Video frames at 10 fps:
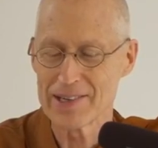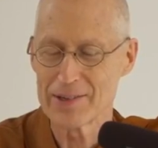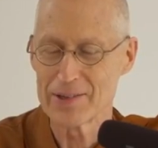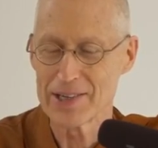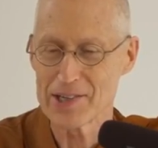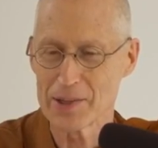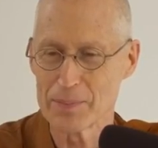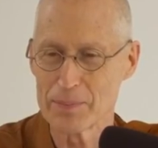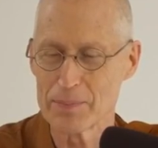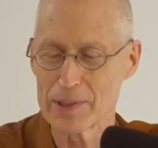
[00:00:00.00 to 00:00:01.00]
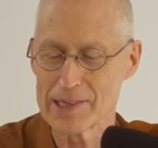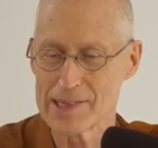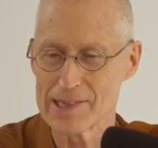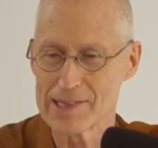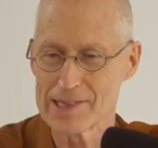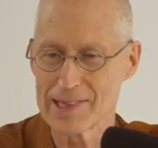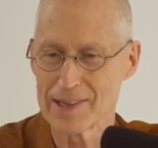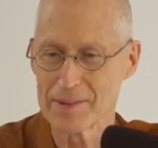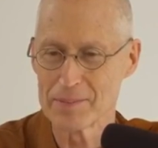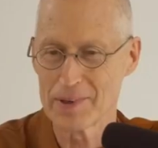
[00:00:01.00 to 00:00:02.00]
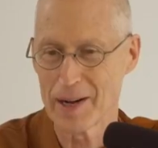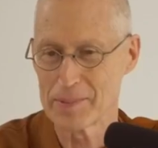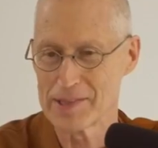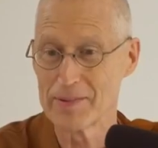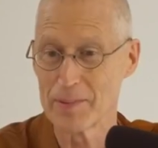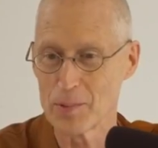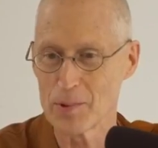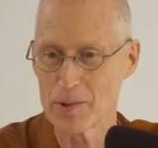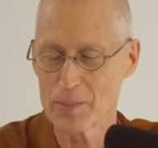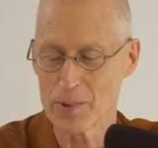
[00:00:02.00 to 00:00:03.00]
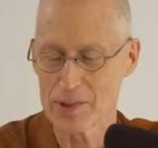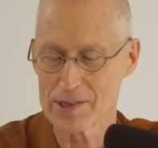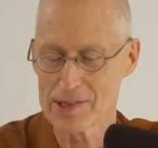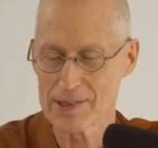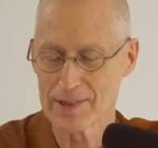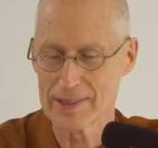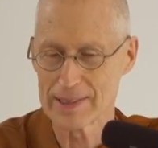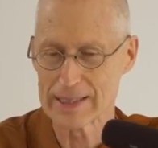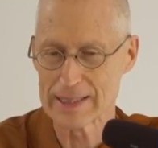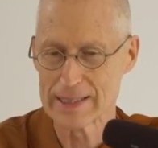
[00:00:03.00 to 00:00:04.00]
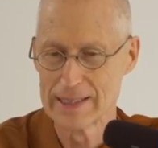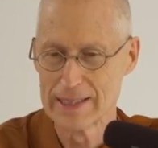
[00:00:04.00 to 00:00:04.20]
tradition places um, perhaps even more importance on, uh,